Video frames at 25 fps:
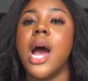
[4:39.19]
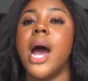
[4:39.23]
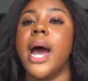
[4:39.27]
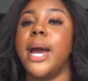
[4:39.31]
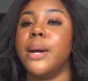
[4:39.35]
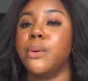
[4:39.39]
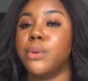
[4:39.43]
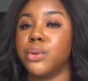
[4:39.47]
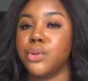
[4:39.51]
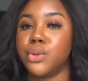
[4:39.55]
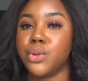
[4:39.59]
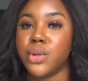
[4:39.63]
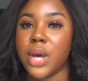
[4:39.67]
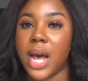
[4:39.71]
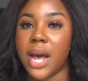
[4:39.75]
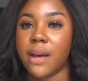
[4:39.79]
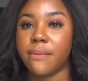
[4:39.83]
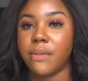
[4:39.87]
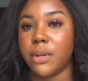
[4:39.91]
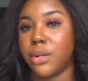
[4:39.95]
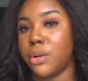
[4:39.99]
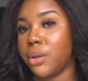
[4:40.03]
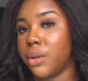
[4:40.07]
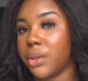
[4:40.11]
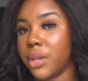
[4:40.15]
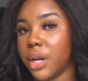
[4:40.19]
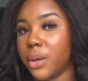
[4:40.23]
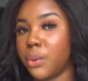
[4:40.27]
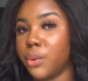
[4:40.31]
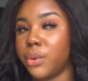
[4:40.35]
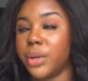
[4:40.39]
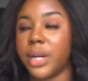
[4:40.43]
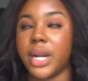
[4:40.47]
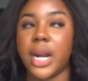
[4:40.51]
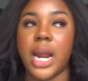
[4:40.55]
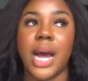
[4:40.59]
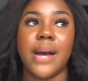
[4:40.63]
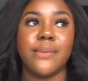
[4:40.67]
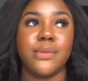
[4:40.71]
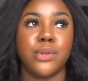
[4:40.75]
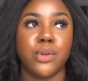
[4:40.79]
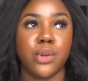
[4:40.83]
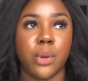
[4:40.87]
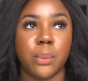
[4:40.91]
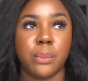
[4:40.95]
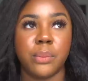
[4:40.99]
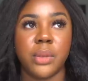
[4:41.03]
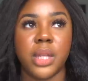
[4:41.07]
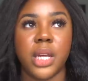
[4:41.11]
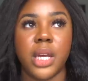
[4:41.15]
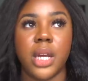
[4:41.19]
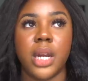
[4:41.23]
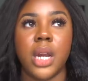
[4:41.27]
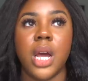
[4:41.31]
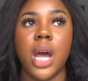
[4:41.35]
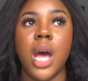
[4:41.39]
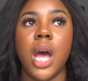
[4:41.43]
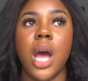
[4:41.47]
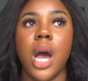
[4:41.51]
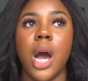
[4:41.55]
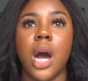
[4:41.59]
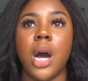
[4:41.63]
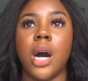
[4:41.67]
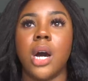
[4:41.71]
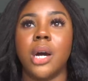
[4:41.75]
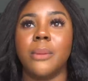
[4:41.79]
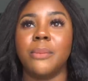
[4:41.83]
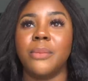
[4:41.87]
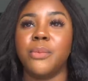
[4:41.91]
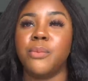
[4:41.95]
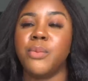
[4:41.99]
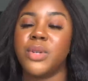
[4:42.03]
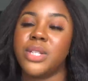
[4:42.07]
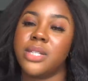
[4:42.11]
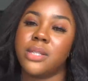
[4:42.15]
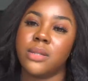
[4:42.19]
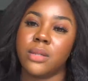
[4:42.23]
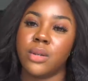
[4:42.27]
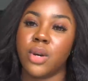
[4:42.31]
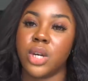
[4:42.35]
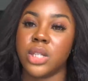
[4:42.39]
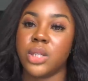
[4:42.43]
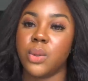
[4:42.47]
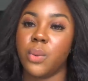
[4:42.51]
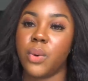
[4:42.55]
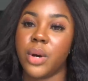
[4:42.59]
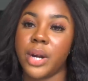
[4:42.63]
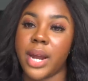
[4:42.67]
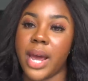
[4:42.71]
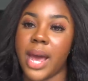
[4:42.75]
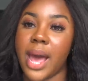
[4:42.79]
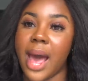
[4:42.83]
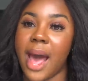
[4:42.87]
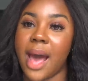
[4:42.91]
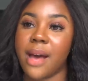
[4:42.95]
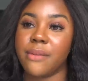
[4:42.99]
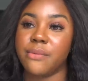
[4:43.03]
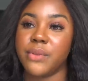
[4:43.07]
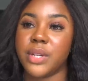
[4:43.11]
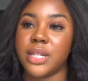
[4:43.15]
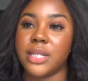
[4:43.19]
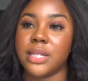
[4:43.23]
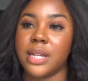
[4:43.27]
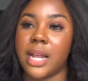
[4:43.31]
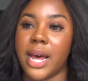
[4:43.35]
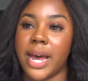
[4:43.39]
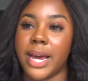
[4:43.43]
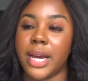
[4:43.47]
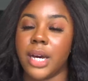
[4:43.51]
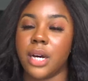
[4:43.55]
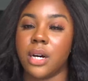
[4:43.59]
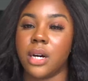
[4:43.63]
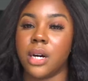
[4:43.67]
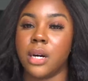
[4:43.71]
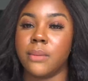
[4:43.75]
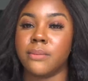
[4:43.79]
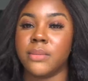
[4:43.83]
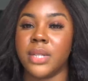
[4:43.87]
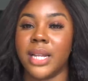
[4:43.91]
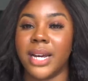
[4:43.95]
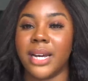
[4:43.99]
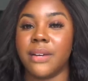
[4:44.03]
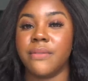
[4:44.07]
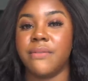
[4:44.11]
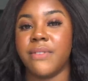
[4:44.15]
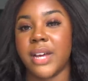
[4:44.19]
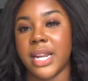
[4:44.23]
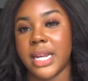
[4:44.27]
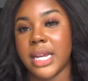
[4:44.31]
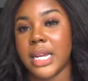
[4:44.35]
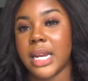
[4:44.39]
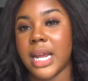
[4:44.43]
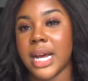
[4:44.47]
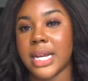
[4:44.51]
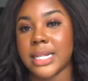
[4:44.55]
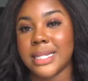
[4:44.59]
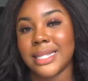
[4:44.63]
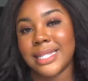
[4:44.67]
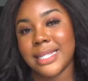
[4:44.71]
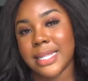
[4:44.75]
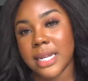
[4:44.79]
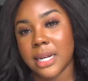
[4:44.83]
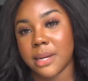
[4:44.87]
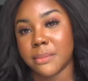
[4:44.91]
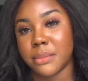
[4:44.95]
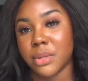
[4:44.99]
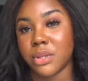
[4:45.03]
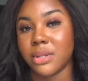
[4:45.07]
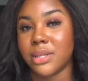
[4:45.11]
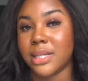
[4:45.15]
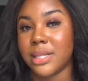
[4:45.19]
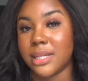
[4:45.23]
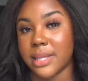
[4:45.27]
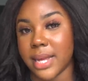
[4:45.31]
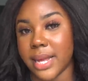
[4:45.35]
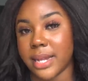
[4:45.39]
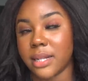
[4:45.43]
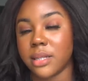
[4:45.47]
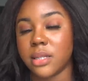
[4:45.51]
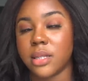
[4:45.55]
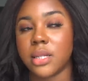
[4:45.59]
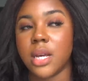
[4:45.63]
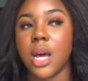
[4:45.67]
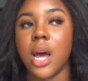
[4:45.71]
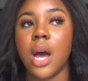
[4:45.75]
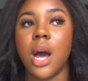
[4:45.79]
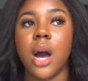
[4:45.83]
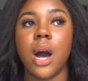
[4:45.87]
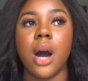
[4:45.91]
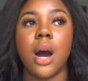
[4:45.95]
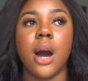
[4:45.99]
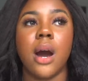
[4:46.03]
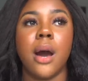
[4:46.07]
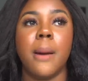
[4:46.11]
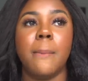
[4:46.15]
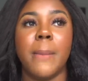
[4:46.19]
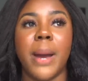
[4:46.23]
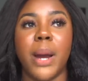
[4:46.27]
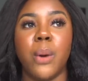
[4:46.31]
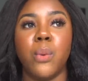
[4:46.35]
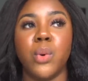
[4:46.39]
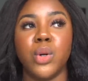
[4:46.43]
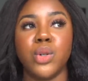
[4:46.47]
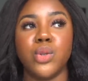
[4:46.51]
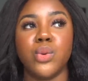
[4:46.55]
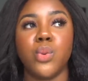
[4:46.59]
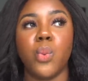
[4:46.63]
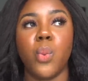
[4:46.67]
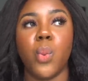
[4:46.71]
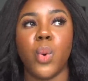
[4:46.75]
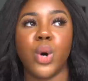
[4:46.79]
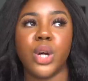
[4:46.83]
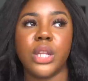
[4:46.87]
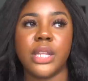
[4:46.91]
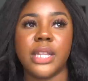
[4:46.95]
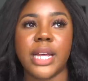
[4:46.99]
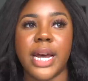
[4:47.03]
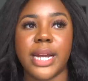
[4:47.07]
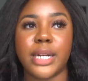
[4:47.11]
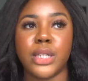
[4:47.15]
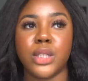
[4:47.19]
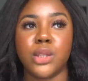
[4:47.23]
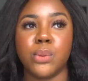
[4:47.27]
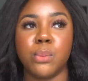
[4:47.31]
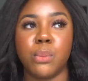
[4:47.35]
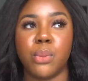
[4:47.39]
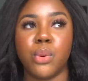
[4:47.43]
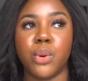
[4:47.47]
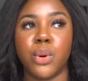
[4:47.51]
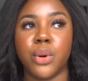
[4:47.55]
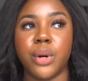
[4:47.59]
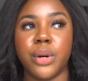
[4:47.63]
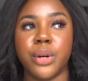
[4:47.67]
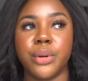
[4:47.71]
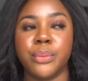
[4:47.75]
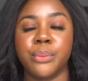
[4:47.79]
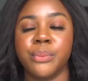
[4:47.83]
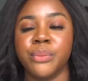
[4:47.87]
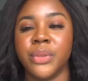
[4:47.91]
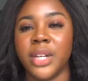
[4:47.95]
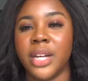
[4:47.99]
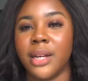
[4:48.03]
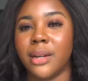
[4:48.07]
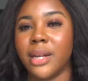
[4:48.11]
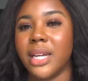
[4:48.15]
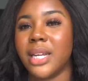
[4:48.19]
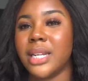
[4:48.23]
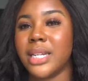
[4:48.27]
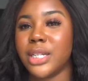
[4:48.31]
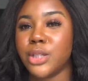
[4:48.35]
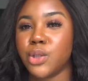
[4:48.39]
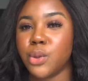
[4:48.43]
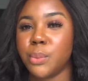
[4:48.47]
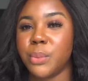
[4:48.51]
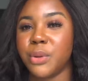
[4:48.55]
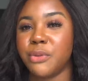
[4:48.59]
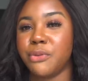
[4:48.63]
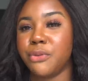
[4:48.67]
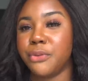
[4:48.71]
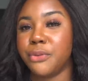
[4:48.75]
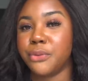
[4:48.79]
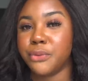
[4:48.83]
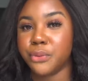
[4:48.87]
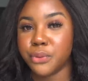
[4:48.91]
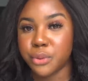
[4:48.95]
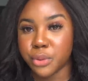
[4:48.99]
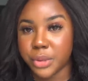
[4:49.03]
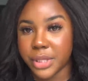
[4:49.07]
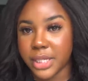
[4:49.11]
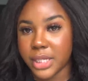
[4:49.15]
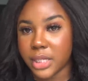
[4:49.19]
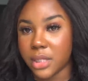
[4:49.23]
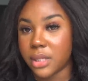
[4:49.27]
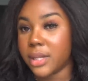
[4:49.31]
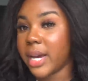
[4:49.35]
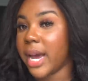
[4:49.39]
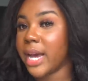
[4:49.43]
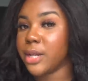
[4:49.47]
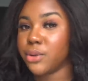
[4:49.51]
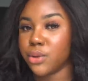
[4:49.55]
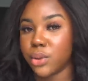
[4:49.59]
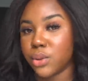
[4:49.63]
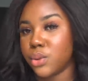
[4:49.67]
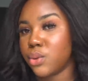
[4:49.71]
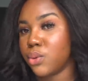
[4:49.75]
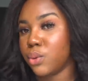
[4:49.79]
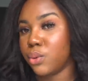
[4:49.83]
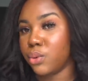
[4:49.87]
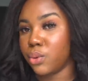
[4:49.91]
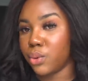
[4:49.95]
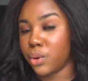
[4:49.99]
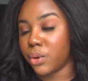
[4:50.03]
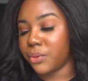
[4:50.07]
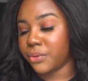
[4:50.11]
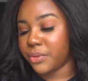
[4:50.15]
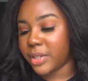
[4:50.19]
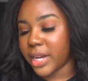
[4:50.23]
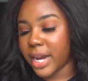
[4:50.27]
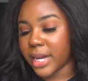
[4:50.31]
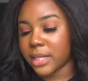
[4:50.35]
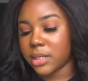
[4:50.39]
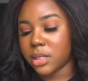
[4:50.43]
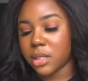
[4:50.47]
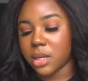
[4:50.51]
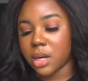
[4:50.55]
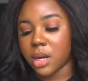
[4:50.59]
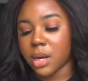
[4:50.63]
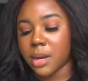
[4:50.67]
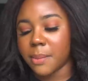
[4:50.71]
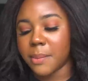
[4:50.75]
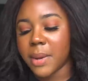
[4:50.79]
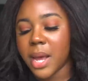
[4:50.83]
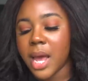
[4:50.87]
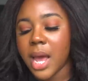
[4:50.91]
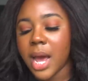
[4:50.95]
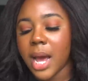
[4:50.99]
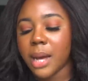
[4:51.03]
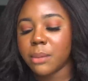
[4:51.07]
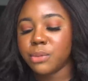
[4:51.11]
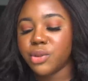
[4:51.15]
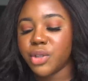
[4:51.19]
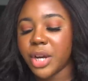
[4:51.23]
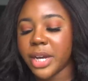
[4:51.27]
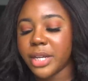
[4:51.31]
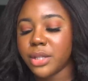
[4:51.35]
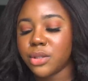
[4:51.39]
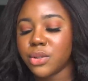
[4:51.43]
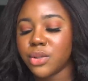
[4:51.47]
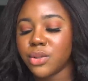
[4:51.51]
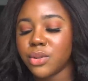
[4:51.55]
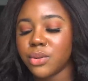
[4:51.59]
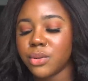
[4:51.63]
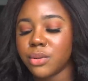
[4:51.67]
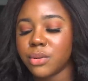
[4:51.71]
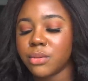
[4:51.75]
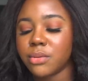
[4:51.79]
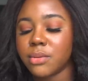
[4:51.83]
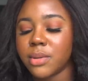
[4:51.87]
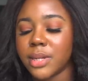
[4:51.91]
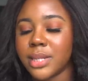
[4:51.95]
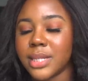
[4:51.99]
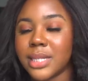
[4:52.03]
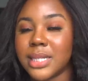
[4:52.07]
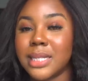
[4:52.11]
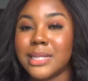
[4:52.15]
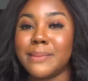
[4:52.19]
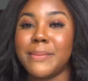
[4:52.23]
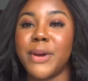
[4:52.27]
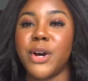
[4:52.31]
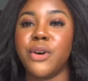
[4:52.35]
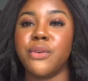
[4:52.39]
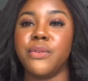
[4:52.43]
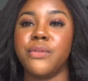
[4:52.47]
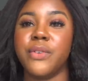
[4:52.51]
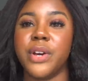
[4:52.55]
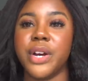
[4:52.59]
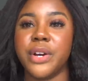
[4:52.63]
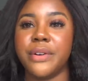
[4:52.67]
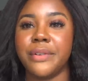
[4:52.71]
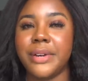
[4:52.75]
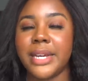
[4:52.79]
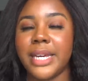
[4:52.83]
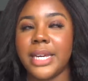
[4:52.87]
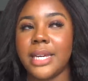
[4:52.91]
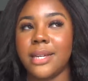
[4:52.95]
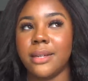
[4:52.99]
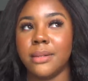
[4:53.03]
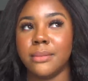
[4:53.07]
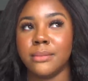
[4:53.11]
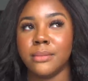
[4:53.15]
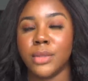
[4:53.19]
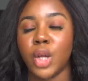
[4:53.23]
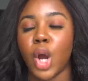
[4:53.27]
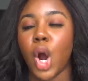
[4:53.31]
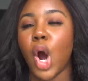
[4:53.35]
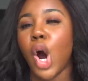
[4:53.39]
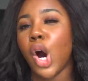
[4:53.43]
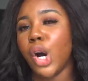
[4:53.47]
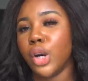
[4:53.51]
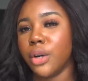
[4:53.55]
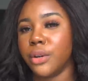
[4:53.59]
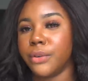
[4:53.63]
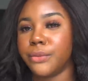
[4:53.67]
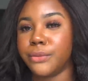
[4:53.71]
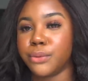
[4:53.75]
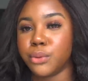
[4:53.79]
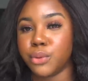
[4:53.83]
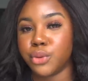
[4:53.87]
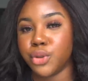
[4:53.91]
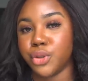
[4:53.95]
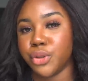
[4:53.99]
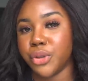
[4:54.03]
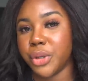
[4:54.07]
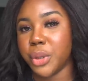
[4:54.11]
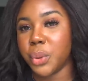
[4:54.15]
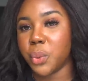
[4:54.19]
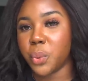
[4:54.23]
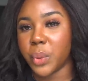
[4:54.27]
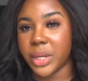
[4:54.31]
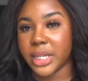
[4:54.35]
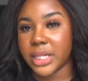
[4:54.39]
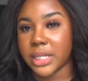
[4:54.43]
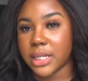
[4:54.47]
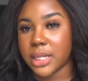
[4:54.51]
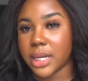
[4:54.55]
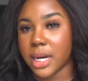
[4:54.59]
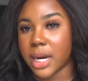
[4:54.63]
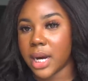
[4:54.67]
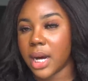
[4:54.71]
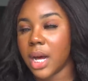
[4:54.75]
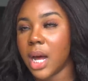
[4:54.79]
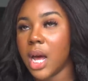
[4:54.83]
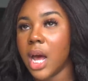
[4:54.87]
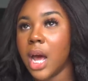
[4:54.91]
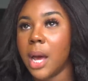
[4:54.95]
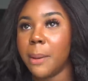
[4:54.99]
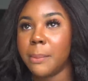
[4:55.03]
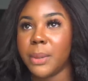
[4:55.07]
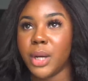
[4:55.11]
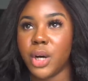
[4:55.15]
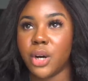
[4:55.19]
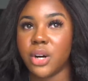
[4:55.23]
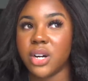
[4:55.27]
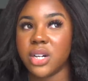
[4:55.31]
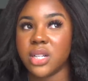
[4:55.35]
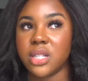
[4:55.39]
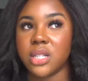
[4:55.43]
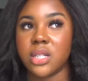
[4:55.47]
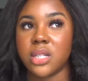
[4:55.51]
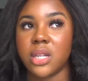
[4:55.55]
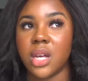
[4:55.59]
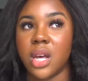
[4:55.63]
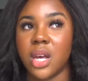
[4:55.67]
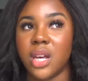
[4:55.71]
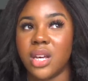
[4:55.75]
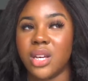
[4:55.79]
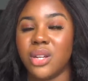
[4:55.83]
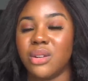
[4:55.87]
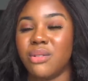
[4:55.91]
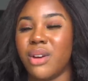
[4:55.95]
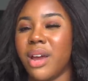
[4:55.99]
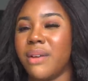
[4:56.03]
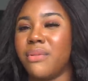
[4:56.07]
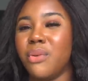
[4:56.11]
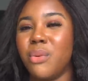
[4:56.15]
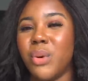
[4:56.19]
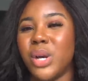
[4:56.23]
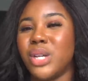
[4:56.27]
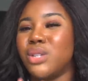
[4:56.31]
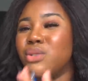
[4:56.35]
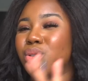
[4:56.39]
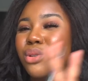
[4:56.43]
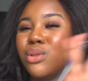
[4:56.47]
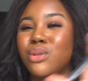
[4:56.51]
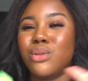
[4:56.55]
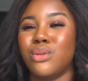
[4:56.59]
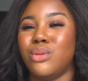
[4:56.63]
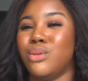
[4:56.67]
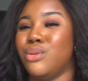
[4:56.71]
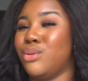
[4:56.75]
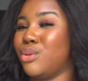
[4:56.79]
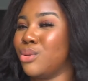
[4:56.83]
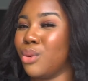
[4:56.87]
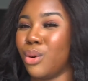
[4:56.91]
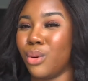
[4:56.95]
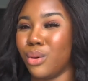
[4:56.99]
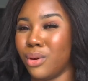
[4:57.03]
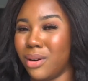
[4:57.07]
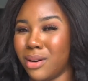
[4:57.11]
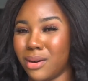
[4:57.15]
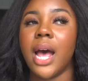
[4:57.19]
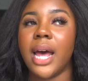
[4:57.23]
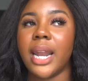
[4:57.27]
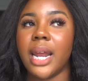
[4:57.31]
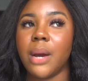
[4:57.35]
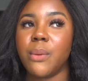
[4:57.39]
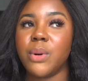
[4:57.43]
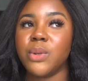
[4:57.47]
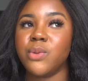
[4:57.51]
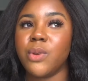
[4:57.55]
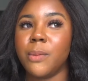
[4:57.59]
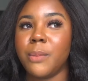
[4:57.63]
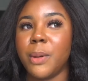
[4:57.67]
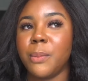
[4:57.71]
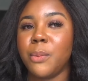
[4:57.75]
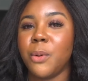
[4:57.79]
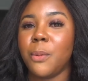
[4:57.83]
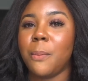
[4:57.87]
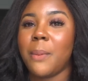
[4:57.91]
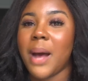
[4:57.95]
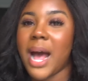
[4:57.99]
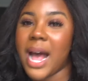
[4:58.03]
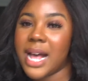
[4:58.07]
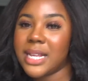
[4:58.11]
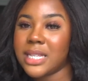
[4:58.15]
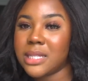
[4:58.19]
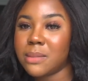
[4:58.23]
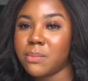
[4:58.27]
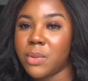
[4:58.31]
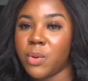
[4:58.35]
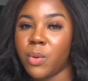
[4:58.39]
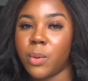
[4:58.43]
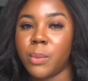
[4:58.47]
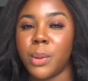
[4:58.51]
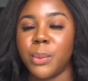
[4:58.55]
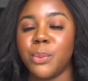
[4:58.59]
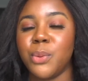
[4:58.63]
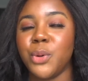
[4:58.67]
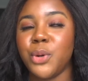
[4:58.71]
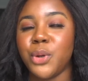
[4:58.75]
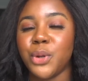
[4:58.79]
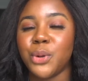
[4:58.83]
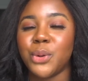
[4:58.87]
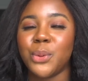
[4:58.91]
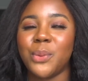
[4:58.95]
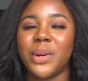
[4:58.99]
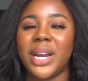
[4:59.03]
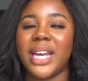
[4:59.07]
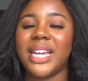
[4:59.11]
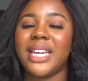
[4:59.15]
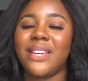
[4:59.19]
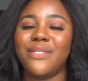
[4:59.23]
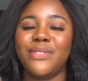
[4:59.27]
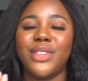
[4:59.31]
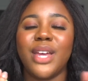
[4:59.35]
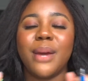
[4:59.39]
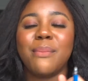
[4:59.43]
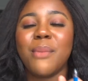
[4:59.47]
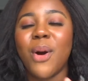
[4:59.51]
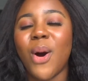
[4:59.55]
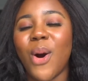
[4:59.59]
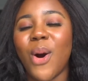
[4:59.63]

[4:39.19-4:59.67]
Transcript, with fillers: I want to have another one and have something um, with, because the one I have is like um, like a vanilla and cinnamon scent um, I want one that is more like a little bit fruity I just love that um, I'm trying to smell very colorful during winter because you know everywhere is just dull and I want when people pass me when people you know when I give them